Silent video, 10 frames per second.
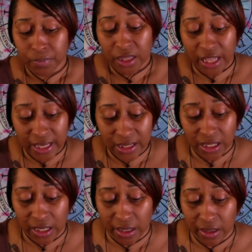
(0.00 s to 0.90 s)
This
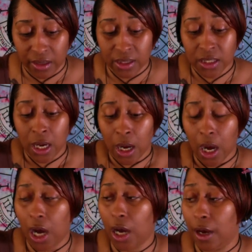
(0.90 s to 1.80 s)
is
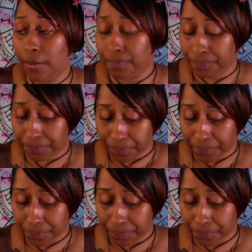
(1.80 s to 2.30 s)
um,